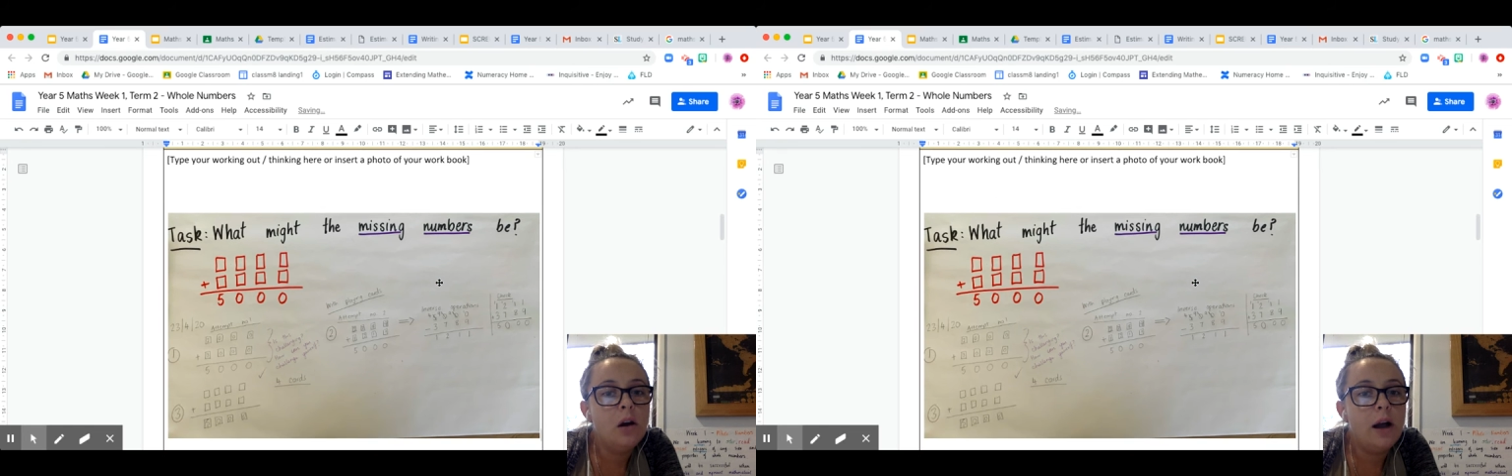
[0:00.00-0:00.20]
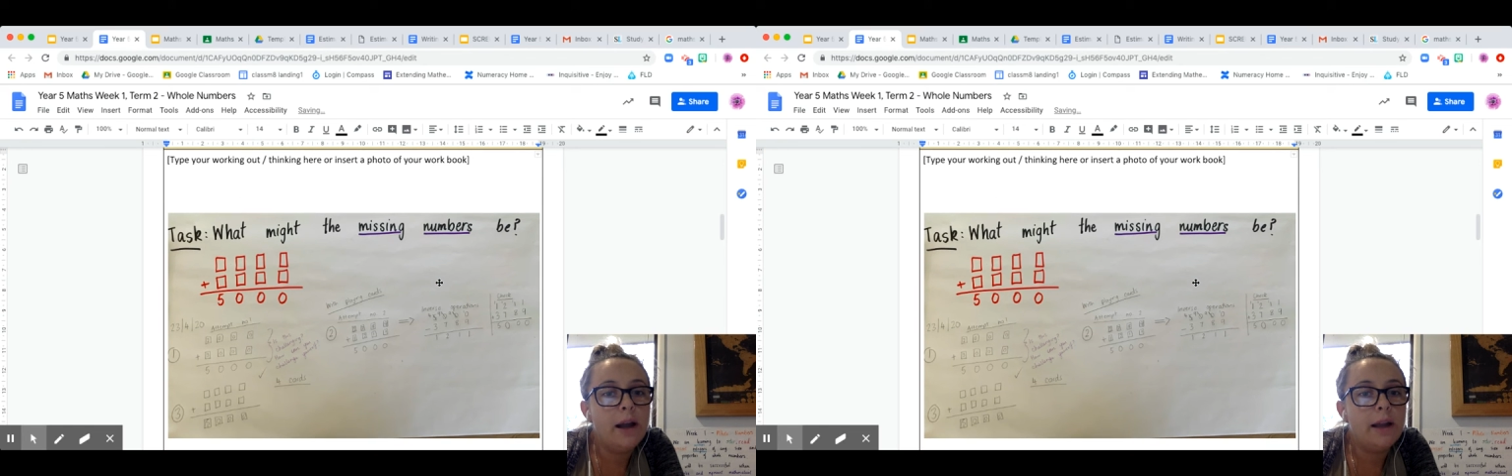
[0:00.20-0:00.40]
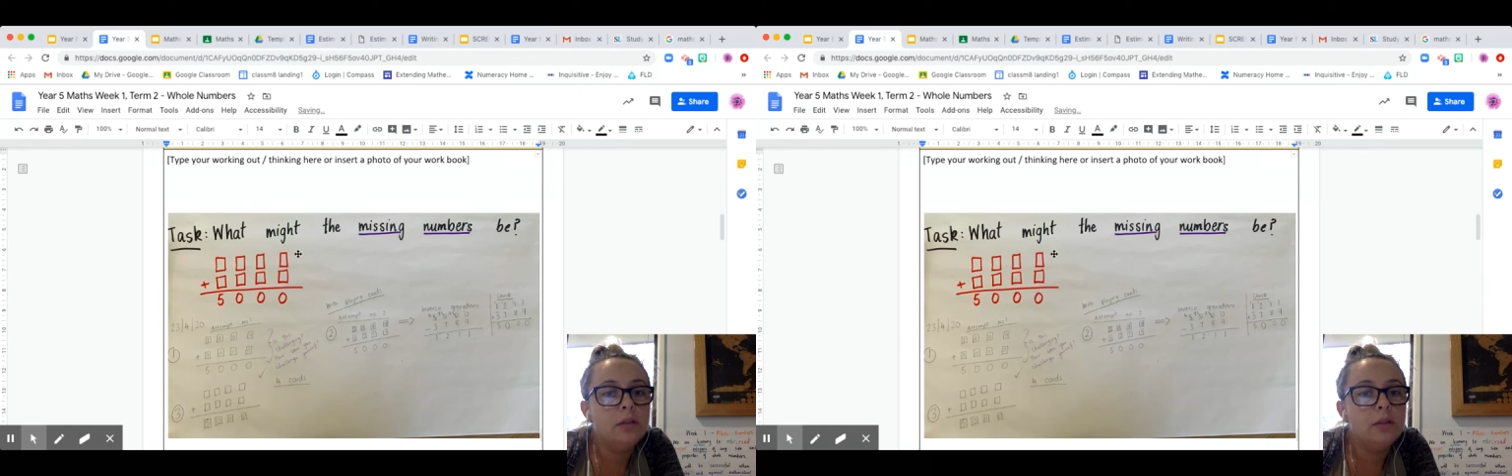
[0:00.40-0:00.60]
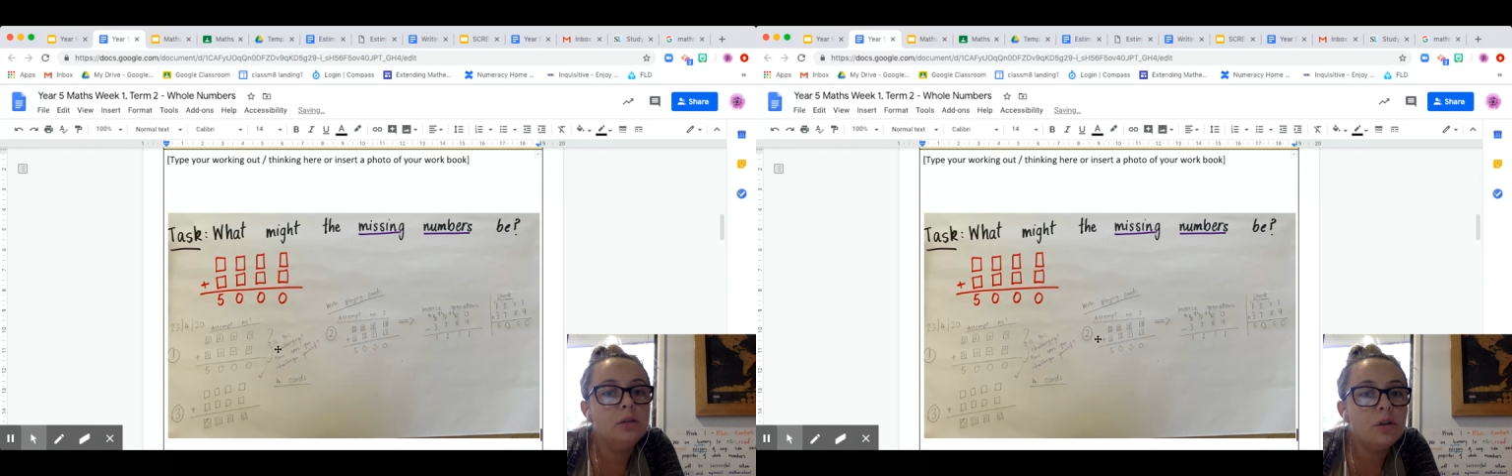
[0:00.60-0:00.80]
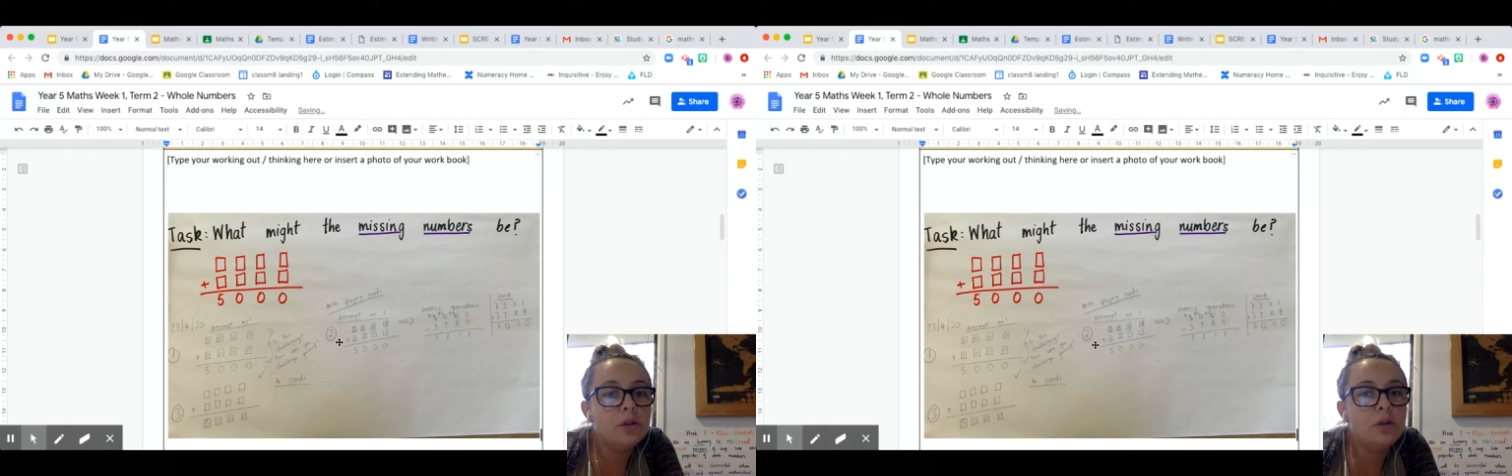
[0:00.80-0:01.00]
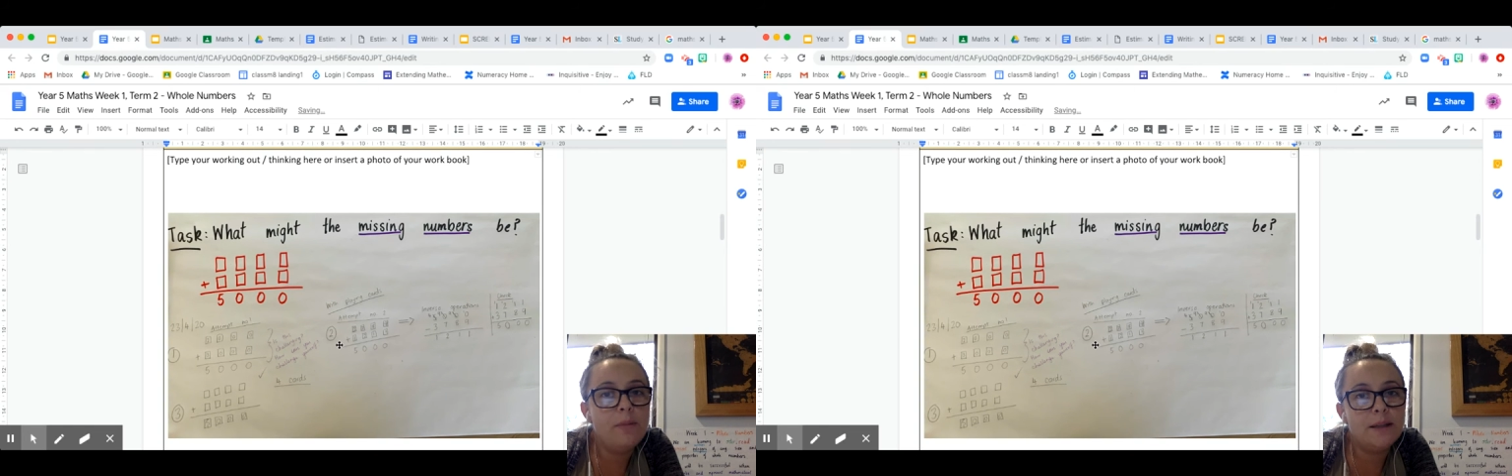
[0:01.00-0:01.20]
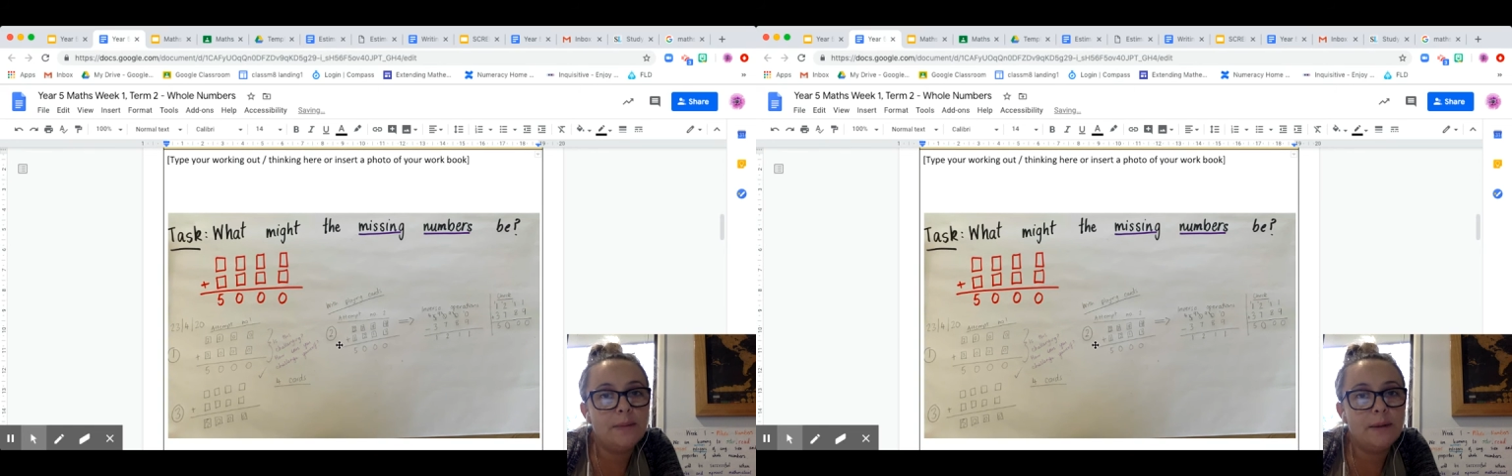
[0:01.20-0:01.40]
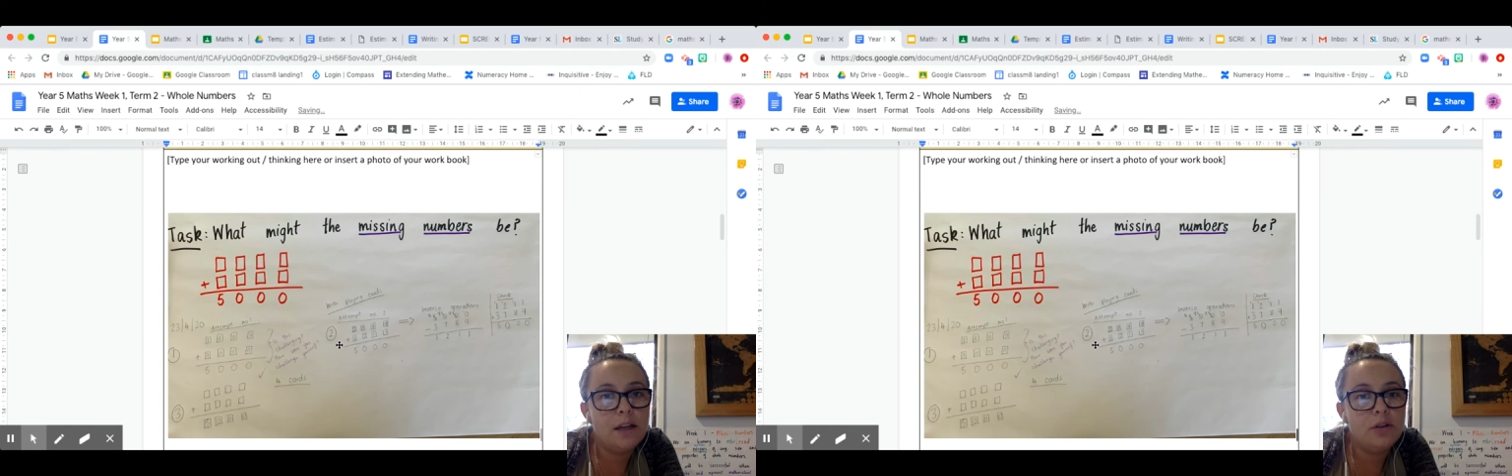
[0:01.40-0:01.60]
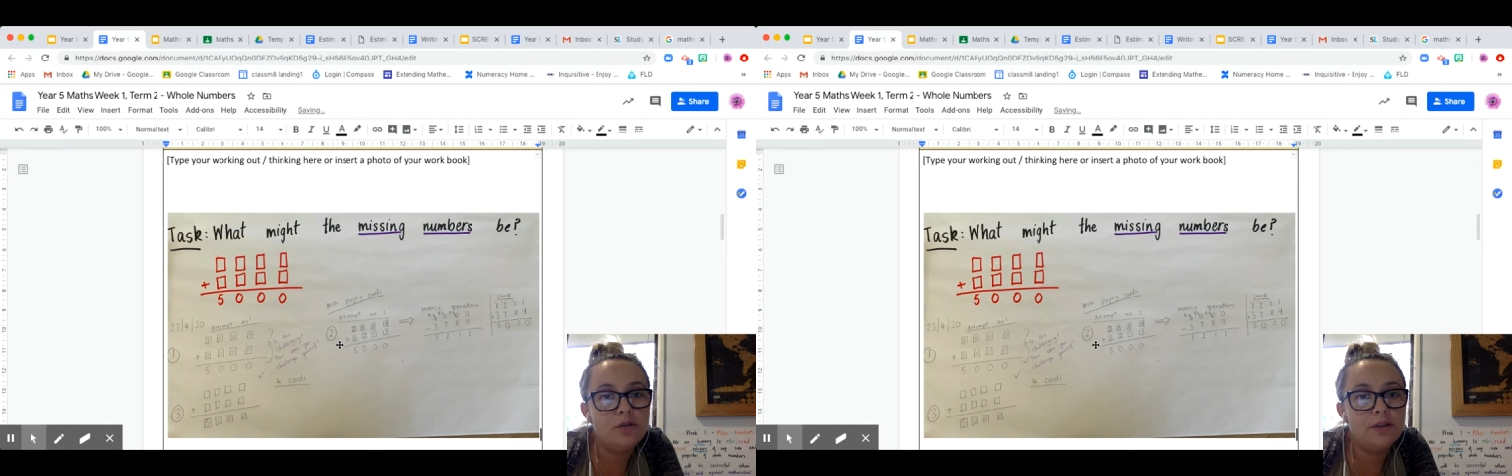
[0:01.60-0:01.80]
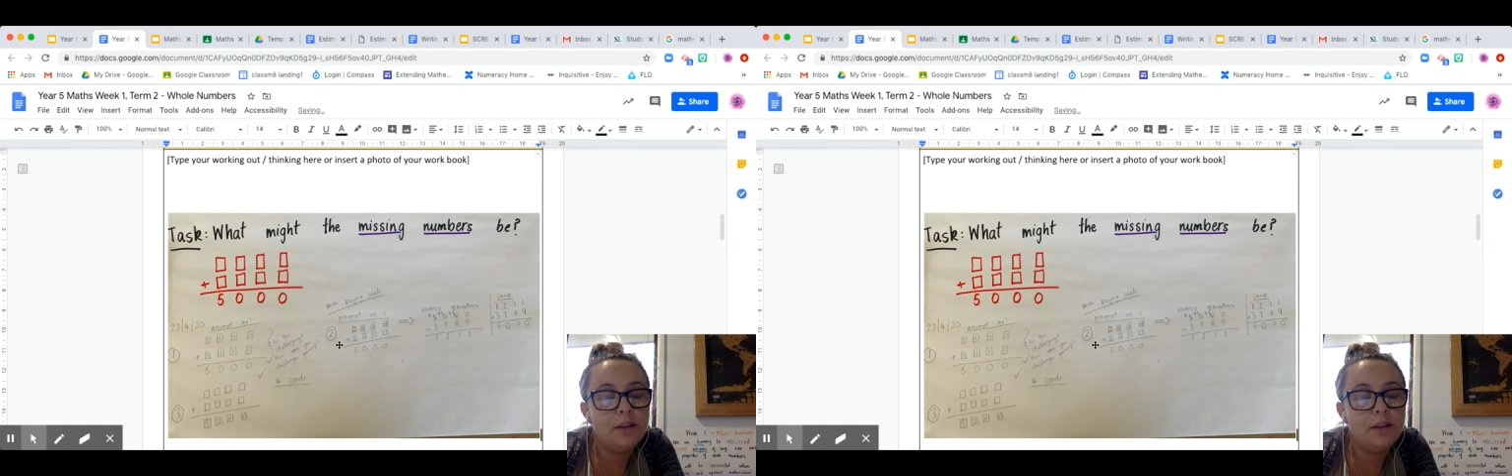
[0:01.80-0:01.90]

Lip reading: I can look at the comments my teacher has